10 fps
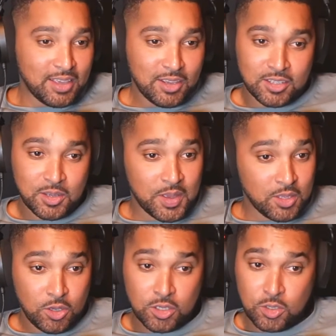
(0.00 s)
You can do it.
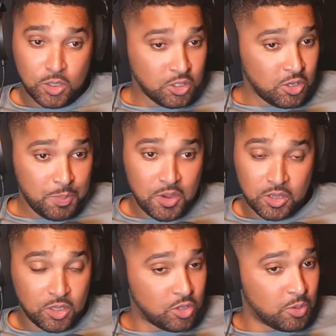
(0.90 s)
You can do the book.
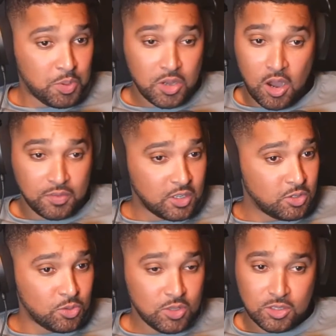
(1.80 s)
You can do the book after the
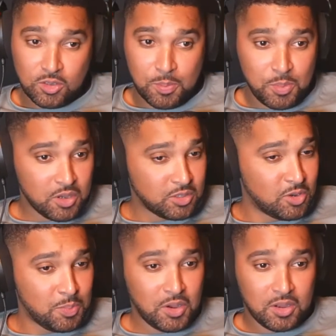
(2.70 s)
tour. You can do the book, do
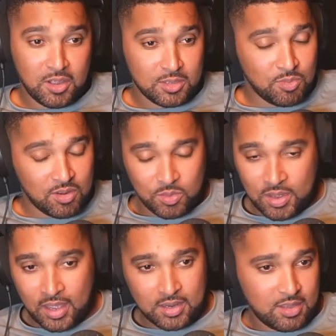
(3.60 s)
the podcast, bro. We'll
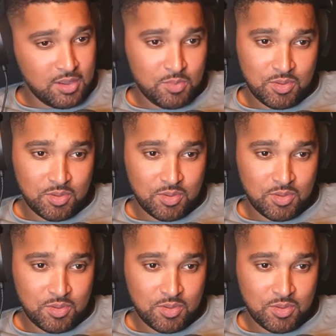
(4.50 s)
get you the deal, bro.